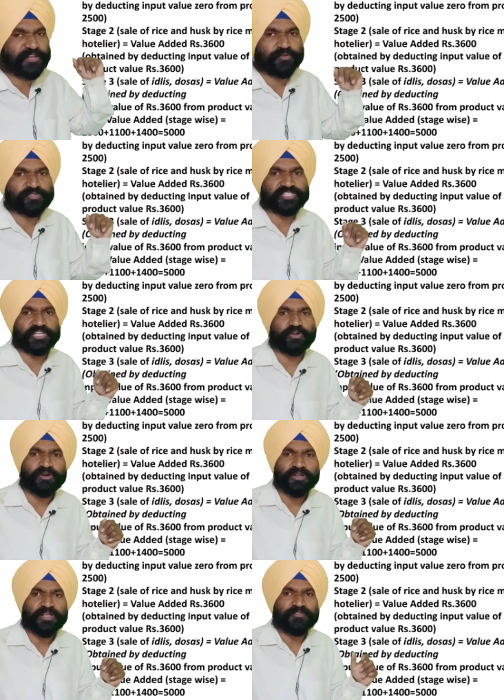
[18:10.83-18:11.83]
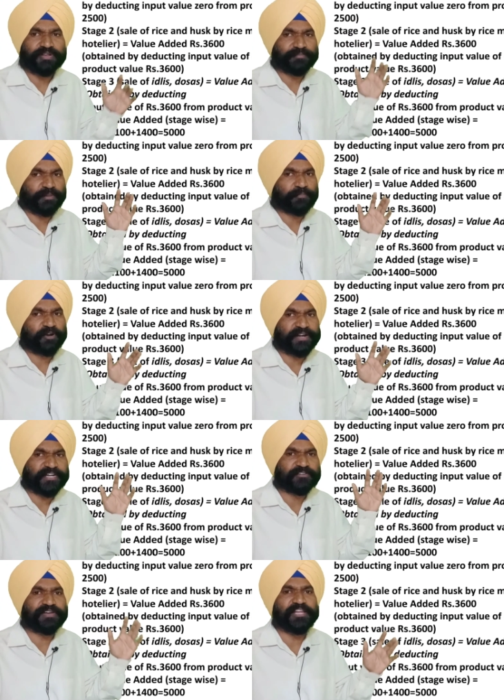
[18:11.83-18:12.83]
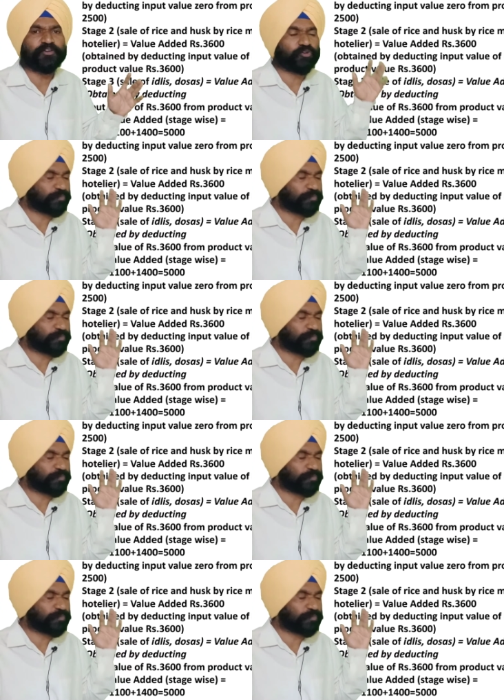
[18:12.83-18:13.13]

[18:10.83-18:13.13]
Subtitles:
0 from the product value rupees